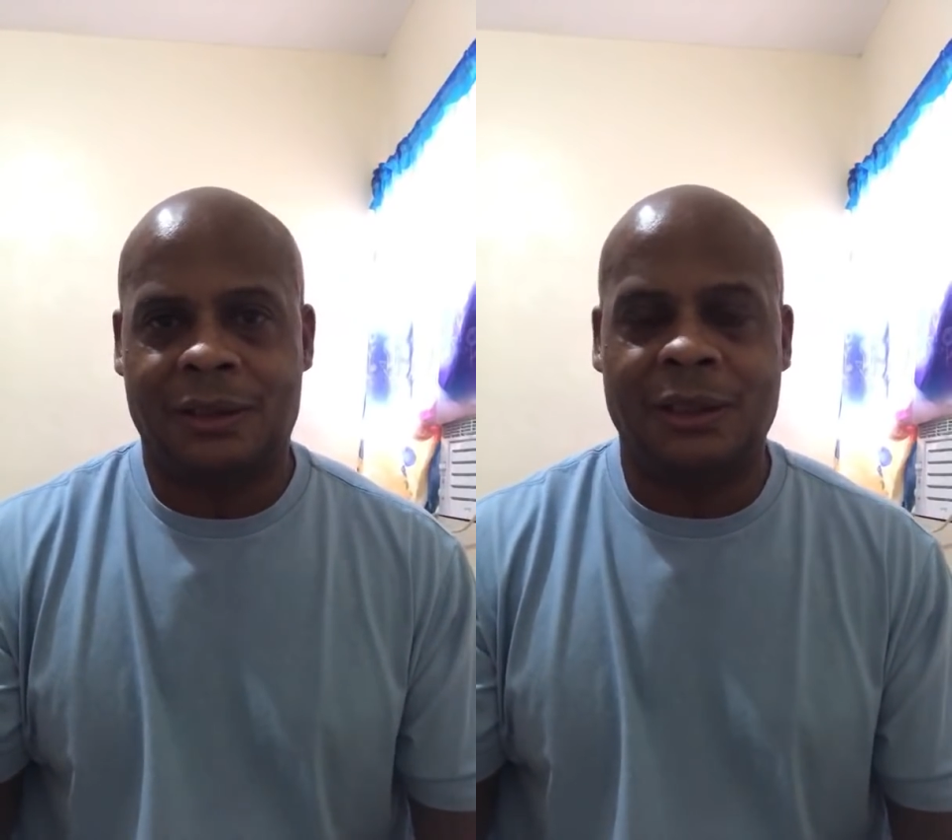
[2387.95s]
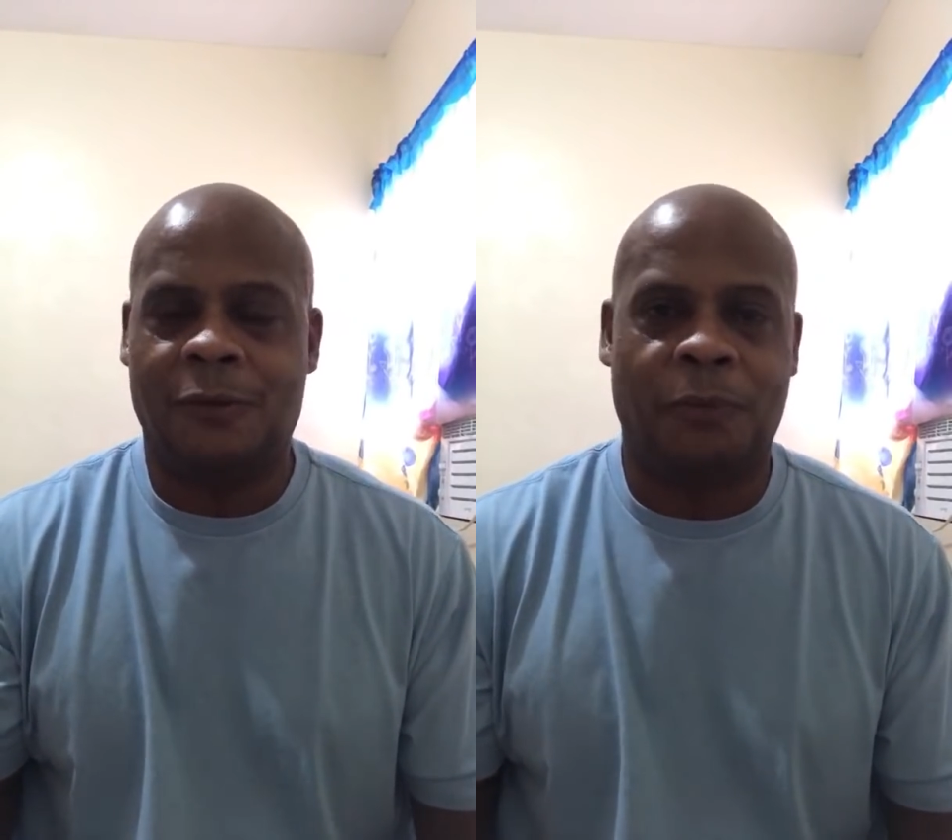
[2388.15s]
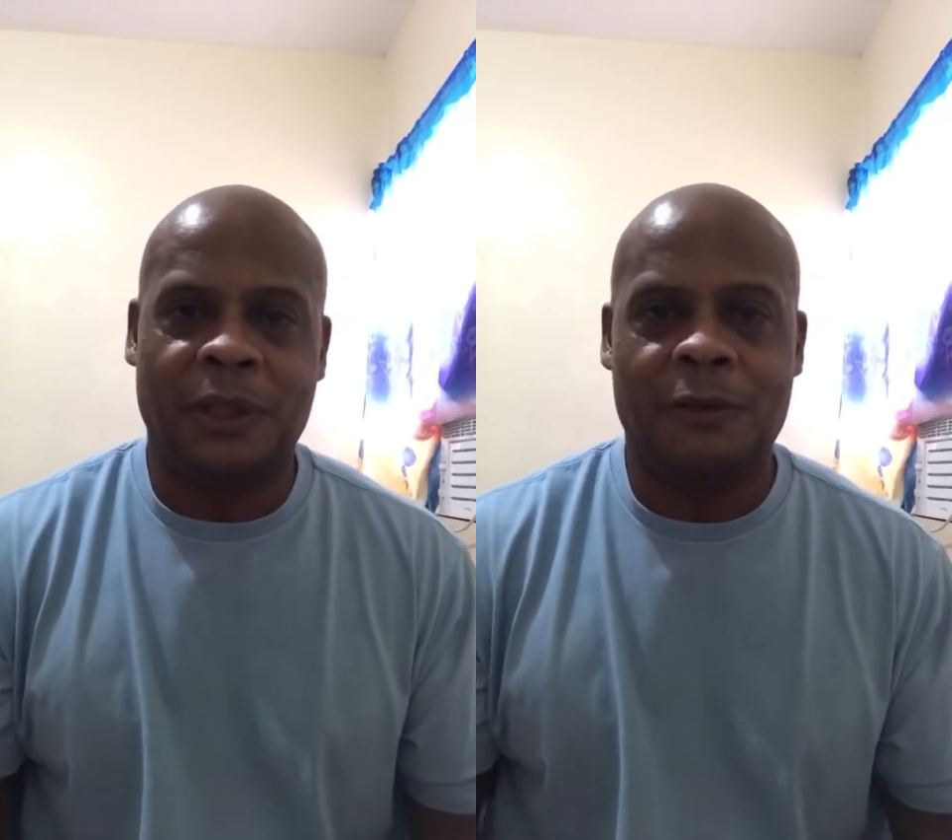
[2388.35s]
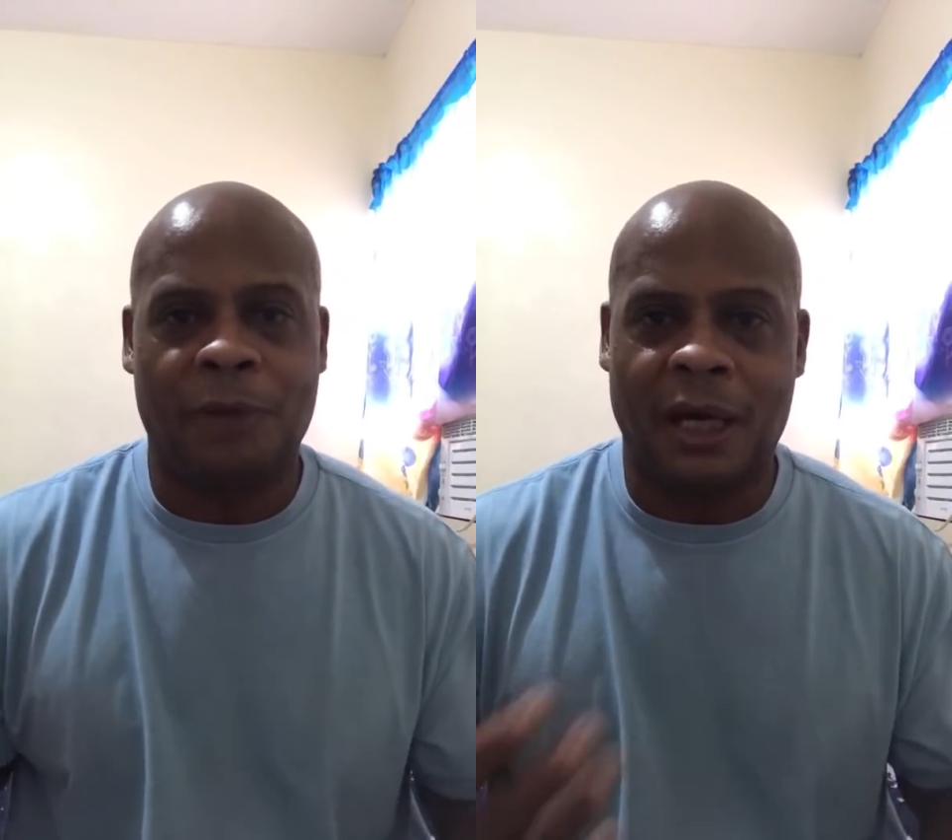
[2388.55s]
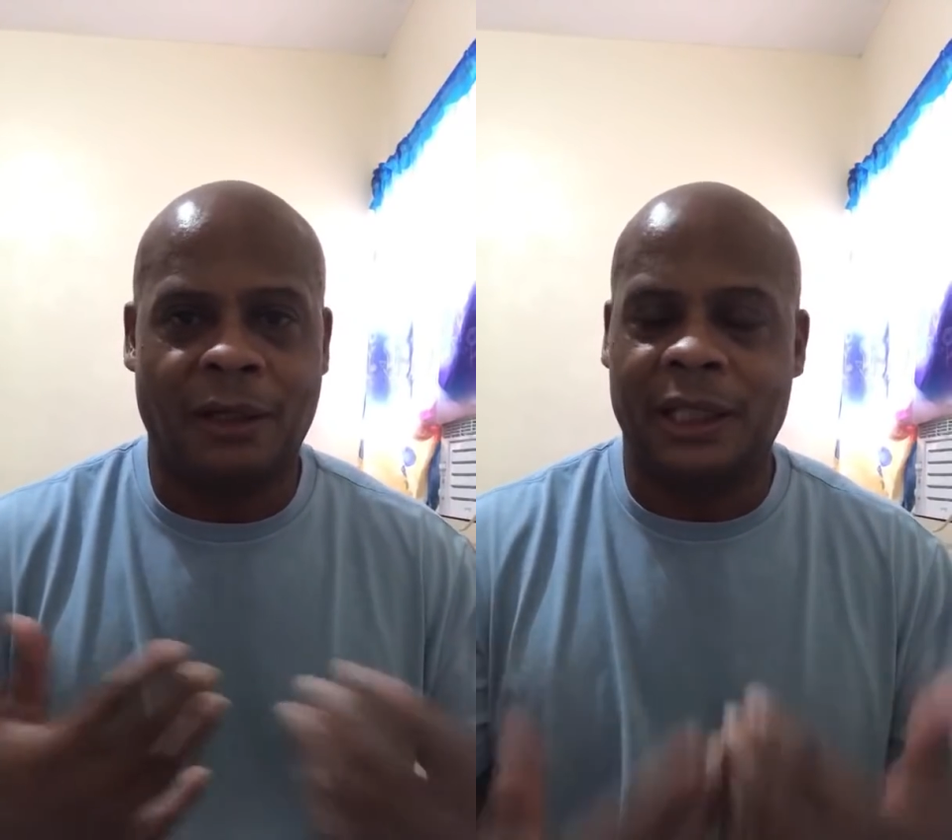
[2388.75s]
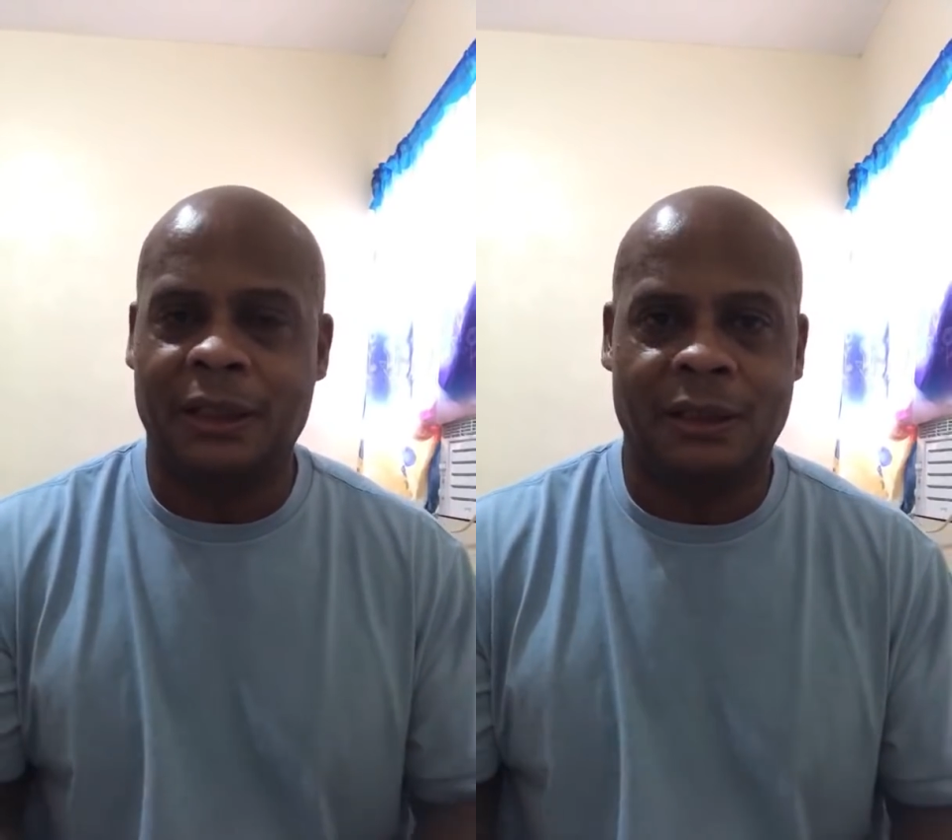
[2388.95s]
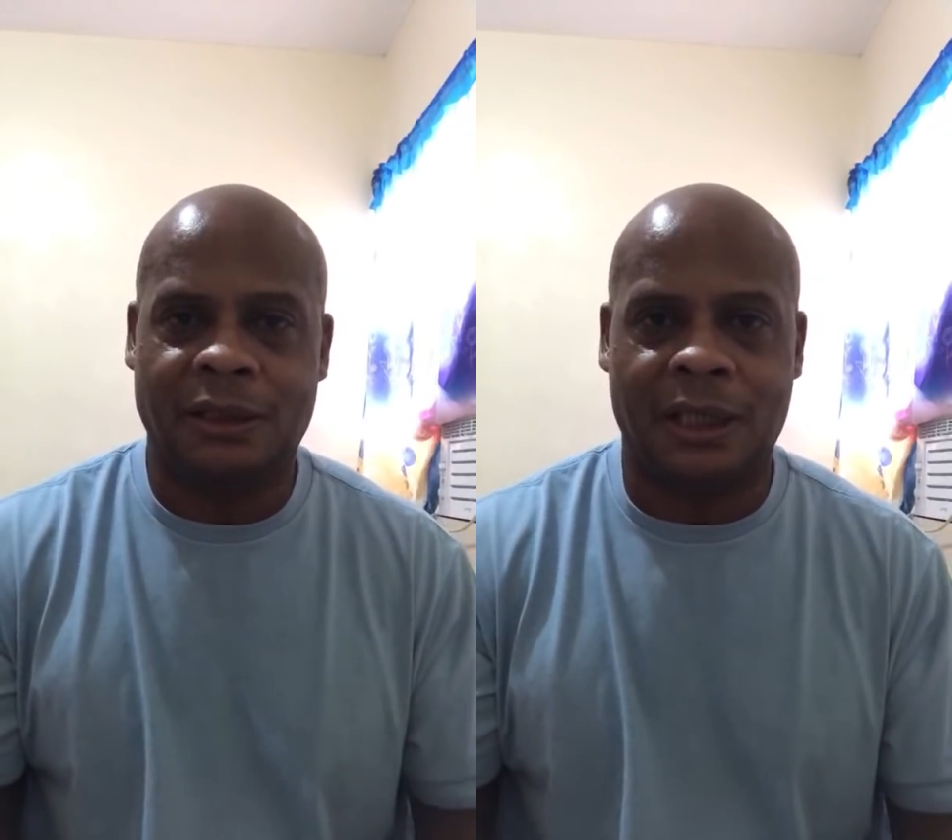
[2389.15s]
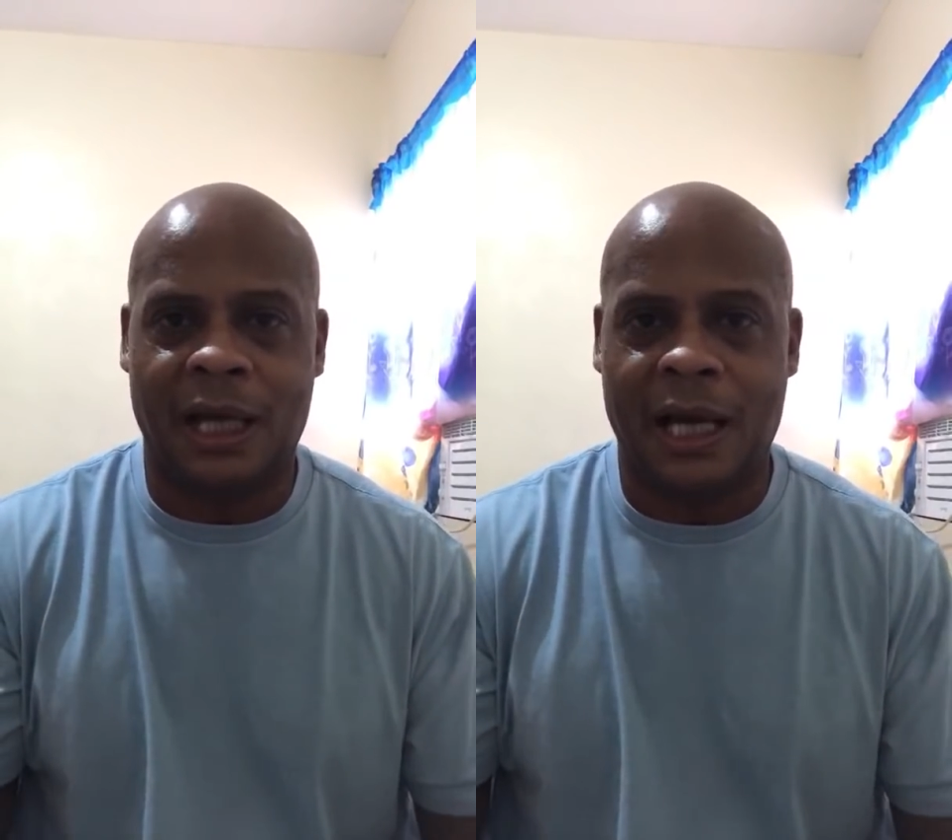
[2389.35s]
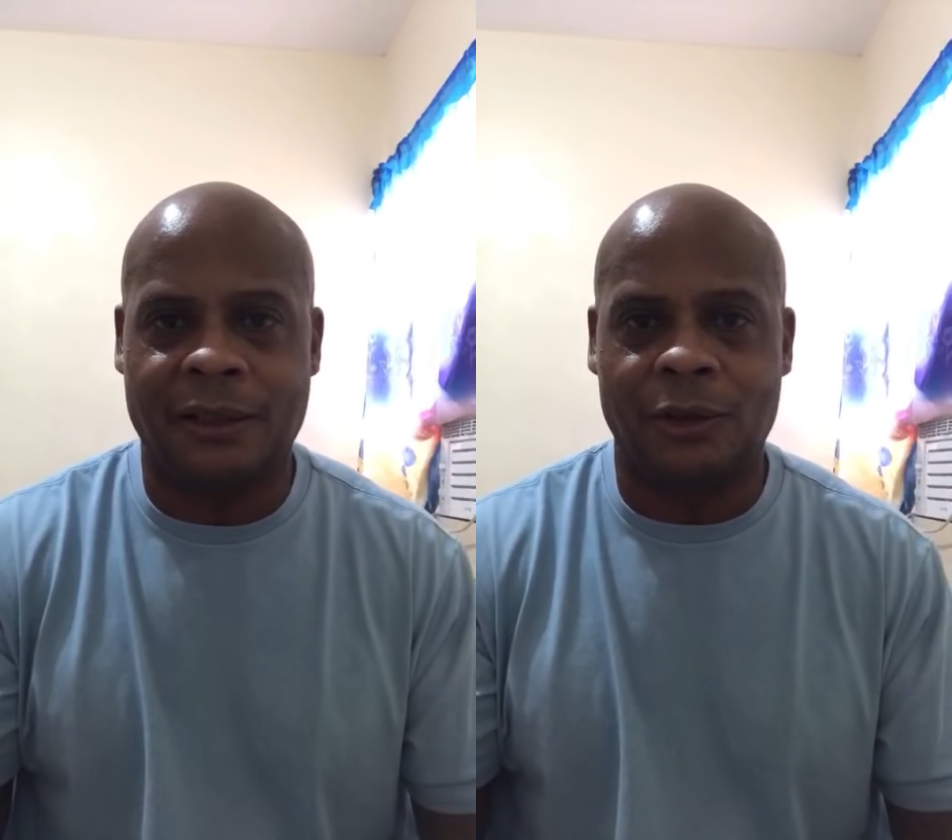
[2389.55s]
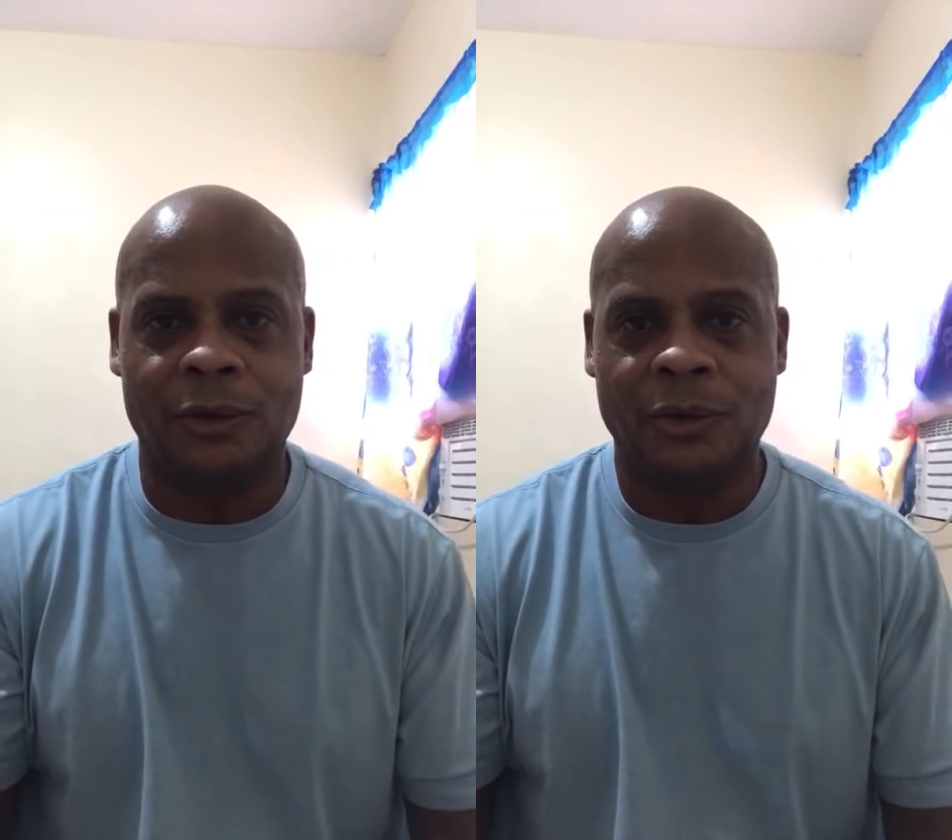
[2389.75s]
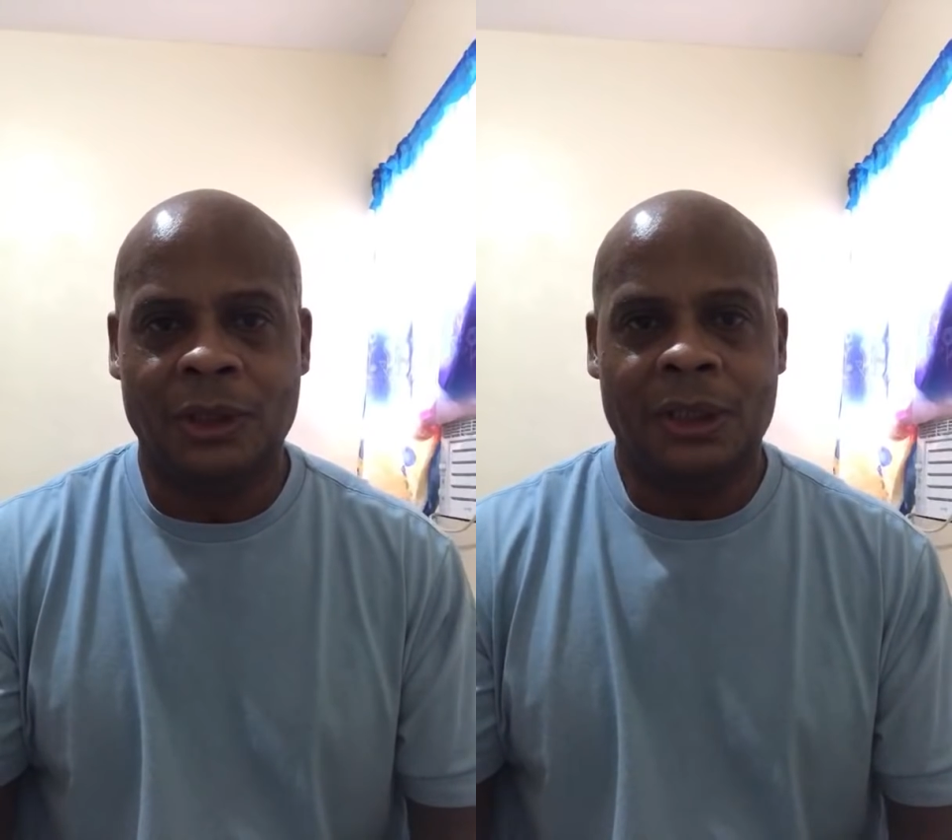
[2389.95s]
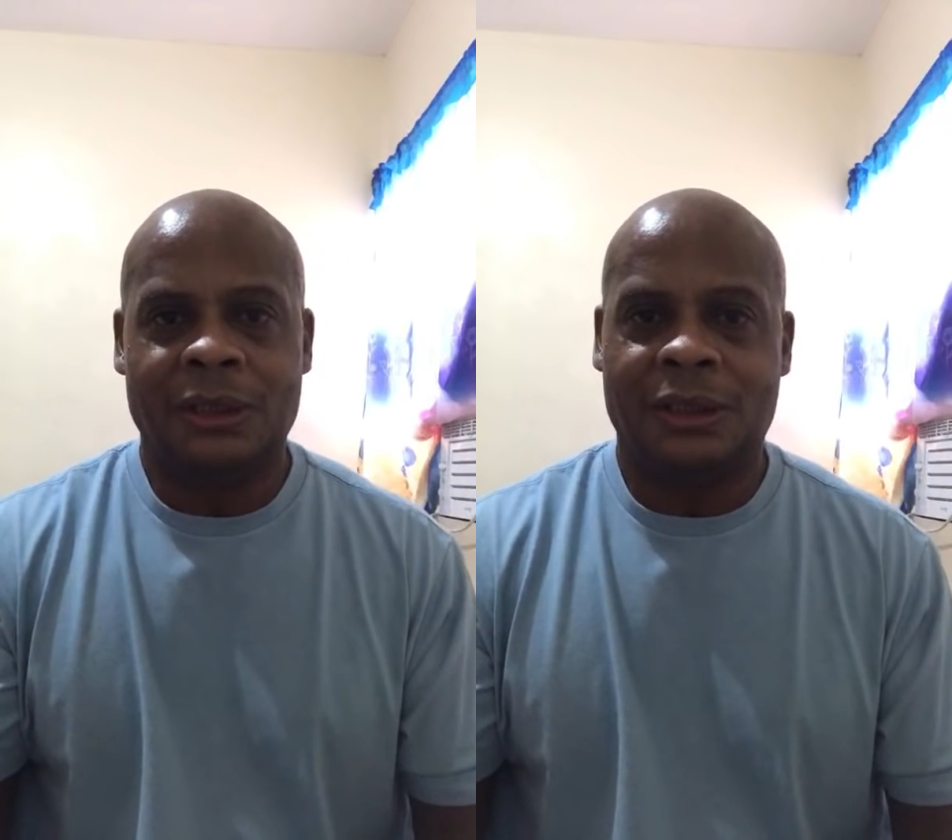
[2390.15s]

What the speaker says: She speaks better English than I do.